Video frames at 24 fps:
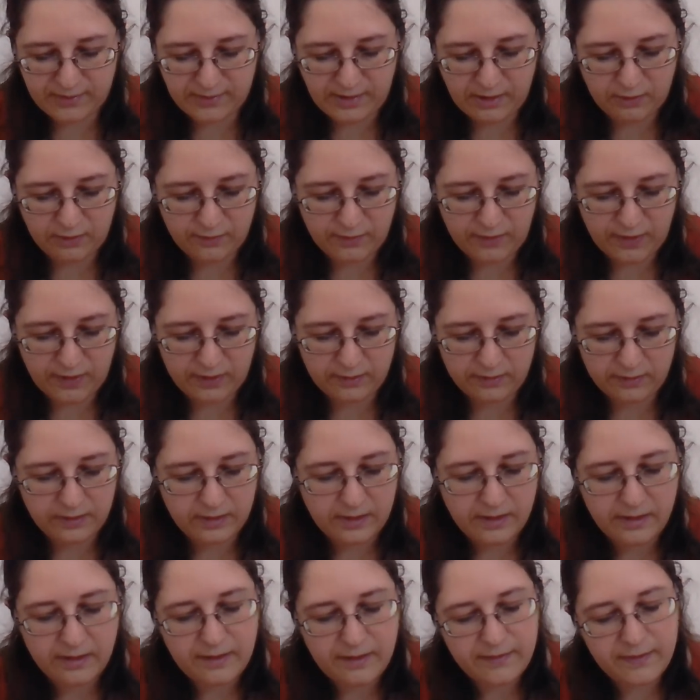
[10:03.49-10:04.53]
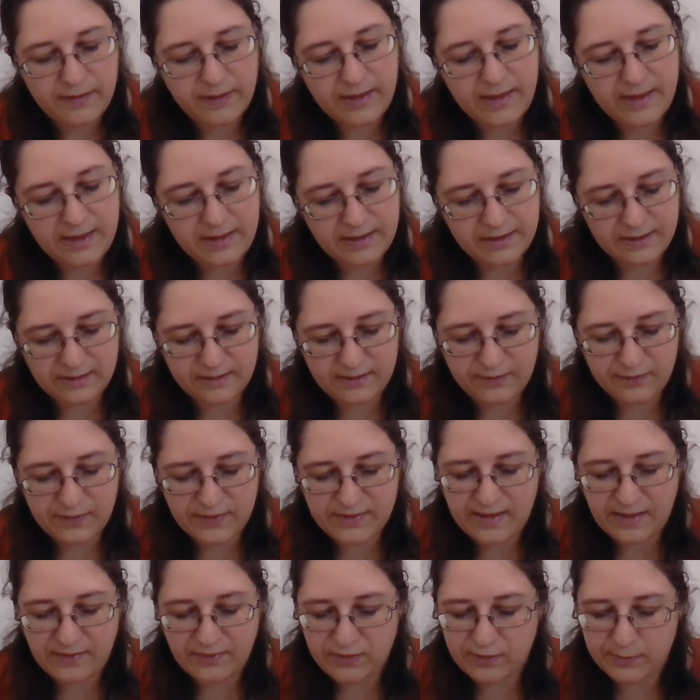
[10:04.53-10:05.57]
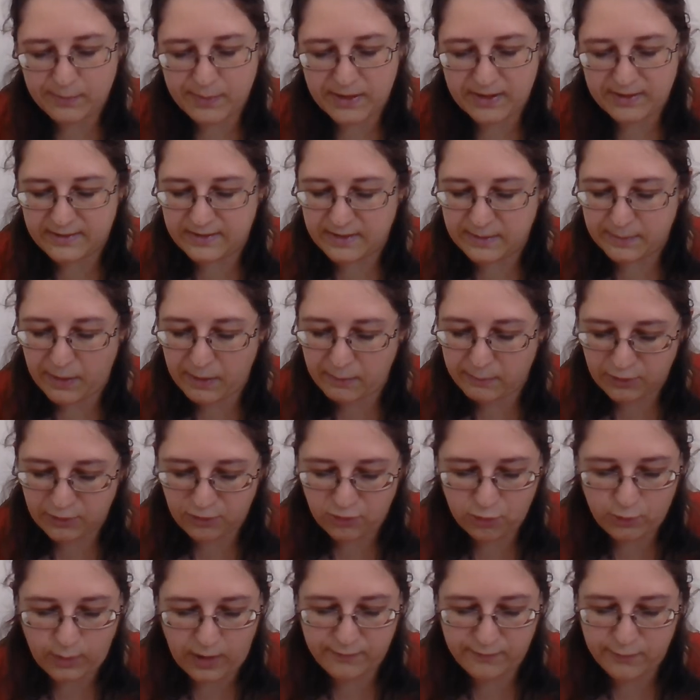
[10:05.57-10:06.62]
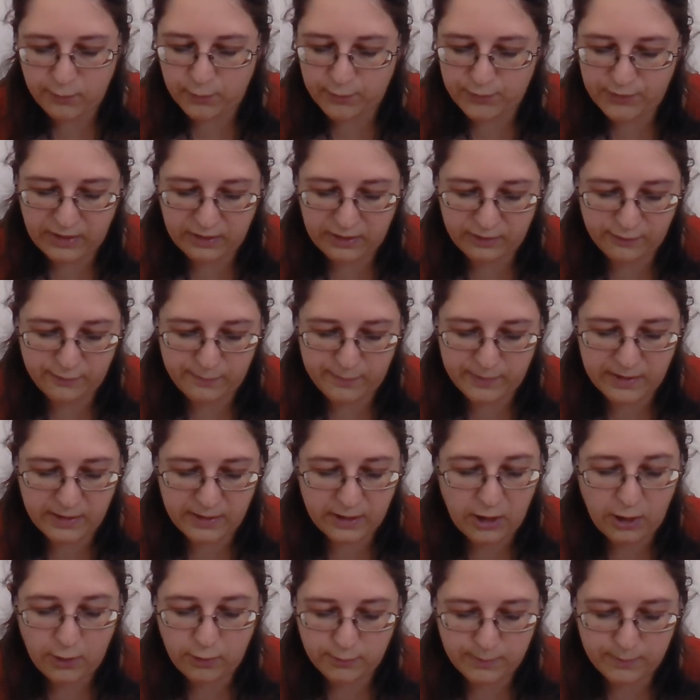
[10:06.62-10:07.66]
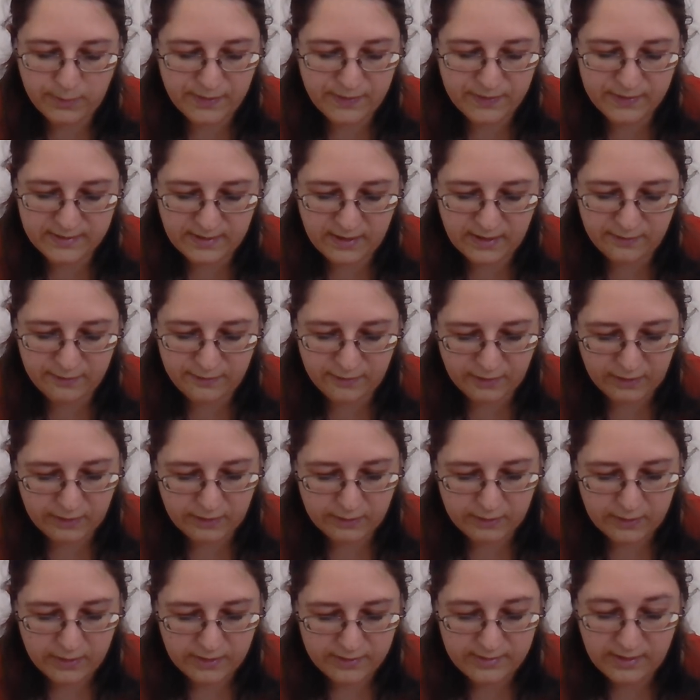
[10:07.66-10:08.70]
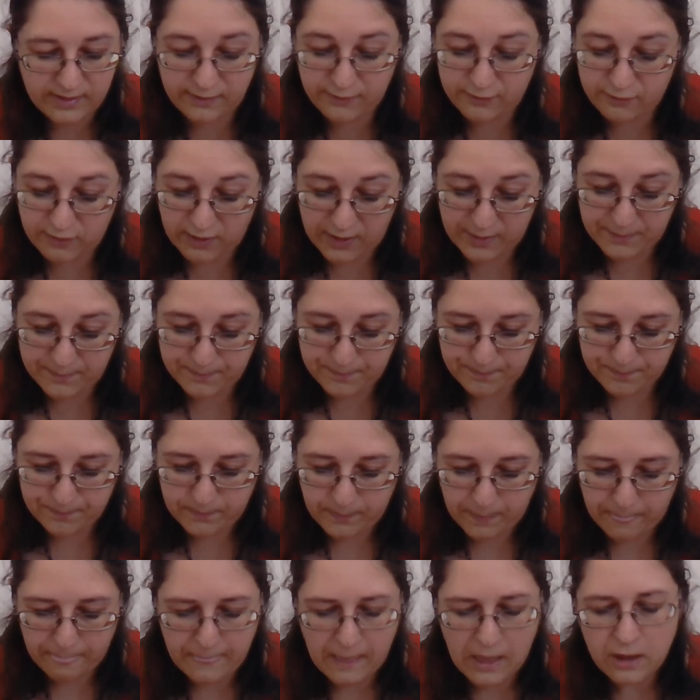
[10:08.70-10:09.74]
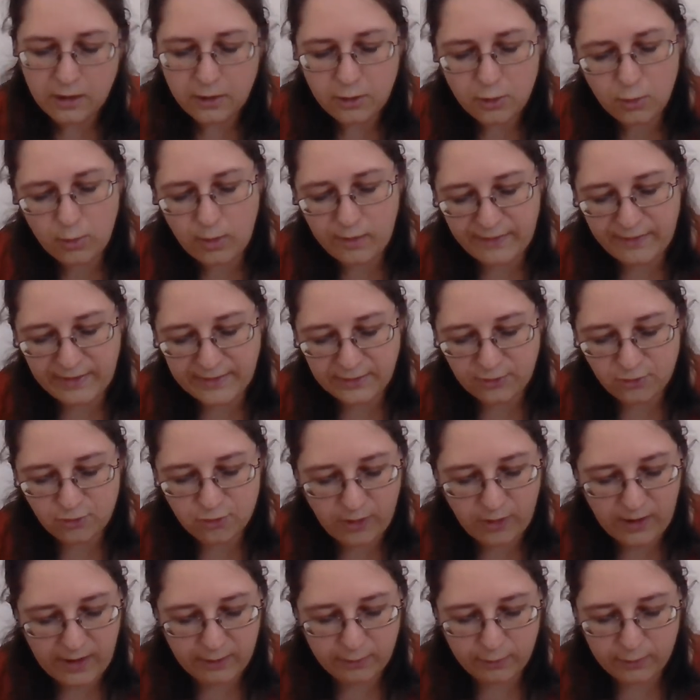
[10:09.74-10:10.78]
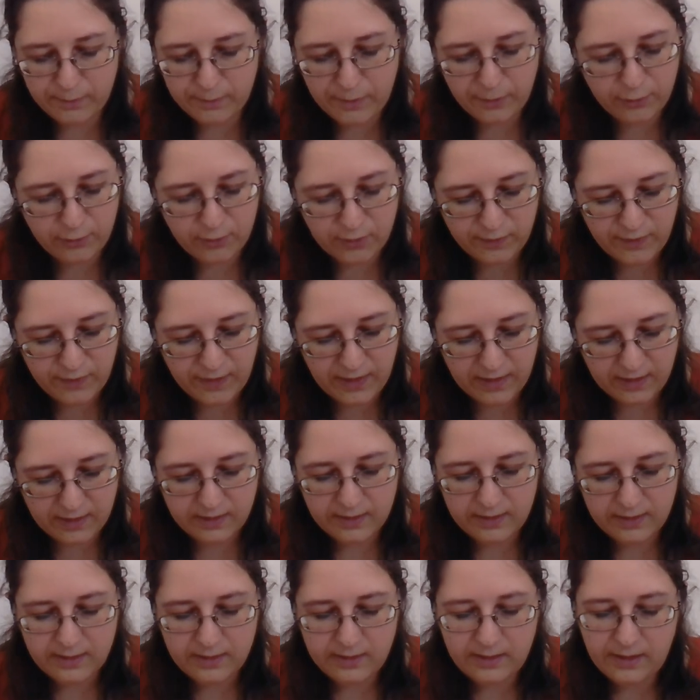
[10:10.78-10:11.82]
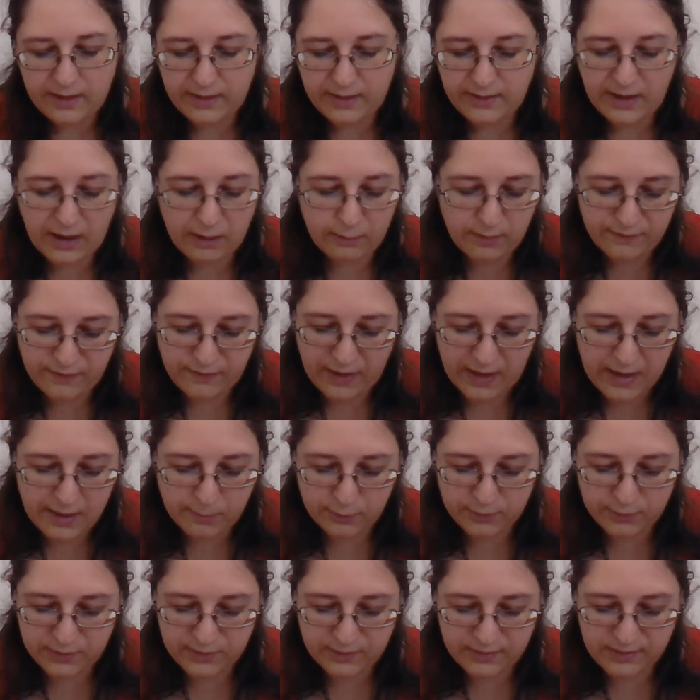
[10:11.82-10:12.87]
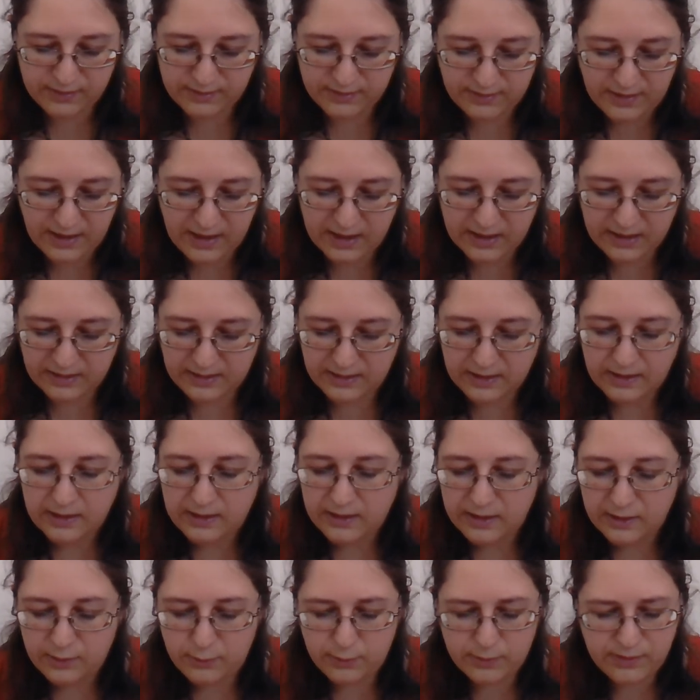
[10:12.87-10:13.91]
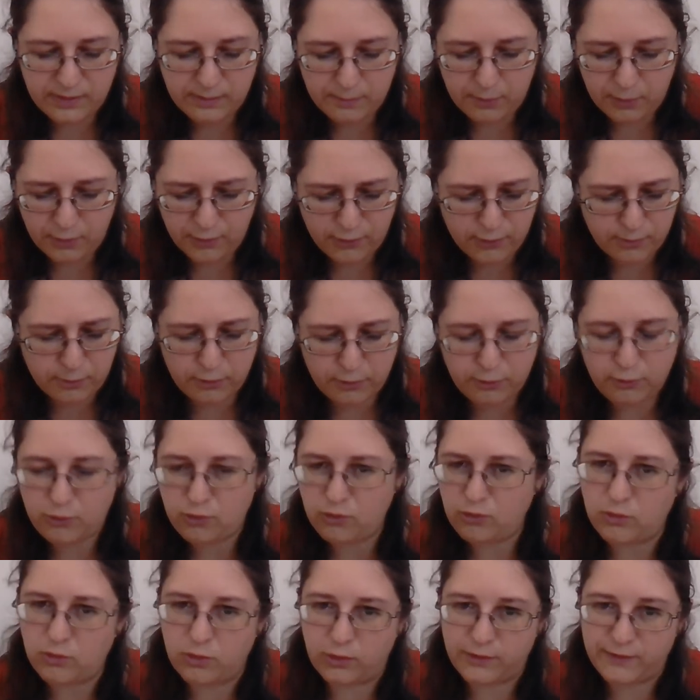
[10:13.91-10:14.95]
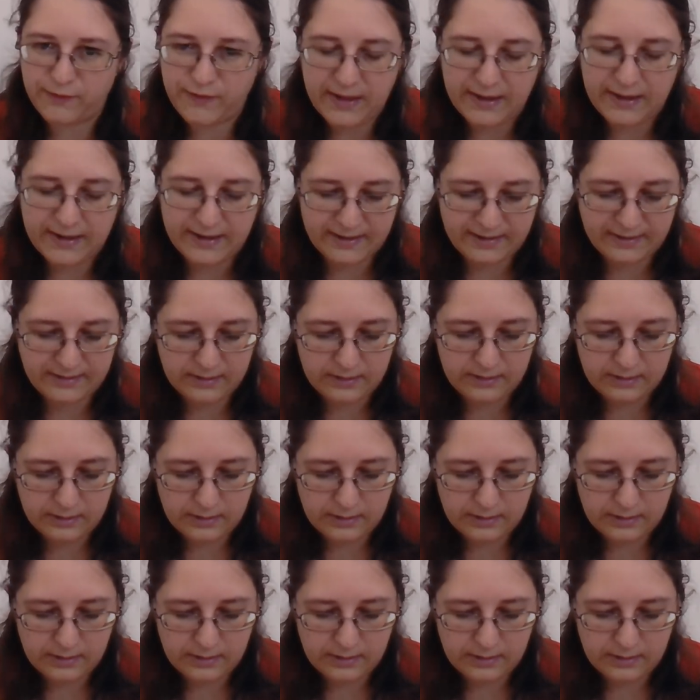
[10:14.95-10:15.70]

Delvile, "the keenness of a sensibility by which you have yourself alone been the sufferer. You have had a trial the most severe, and however able to sustain, it was impossible you should not feel it.